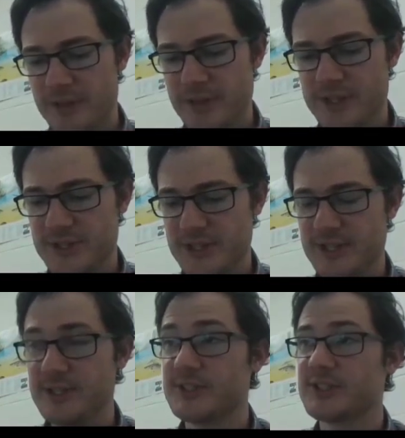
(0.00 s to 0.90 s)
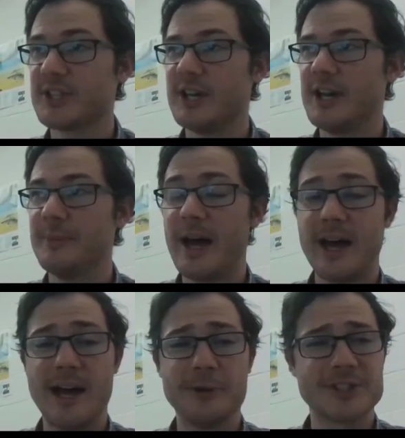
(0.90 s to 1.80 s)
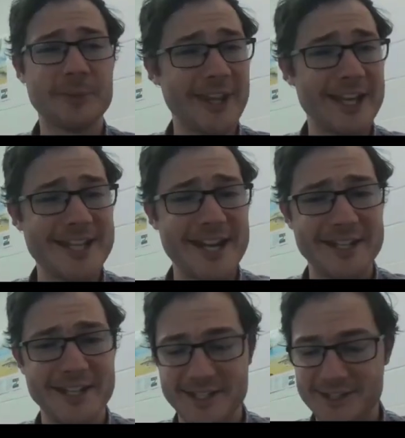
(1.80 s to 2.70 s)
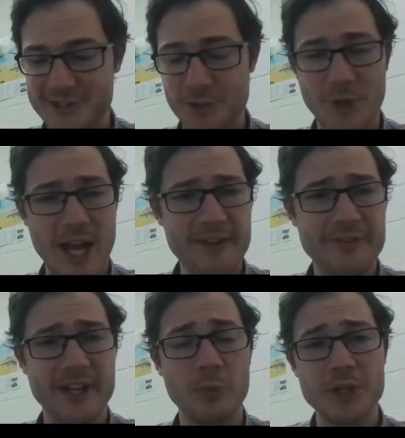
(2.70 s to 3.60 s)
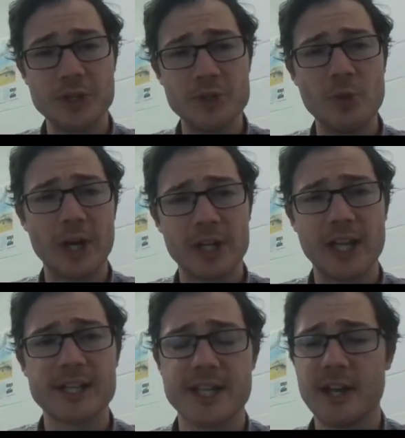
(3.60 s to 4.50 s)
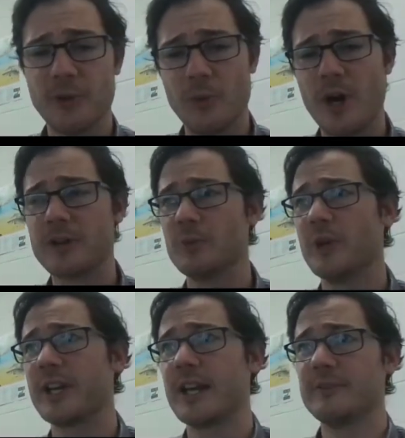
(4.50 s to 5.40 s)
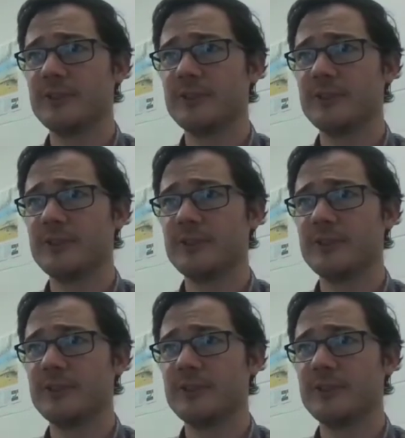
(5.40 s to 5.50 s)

This is how some of that data is derived and what you are collecting on the water, what it kind of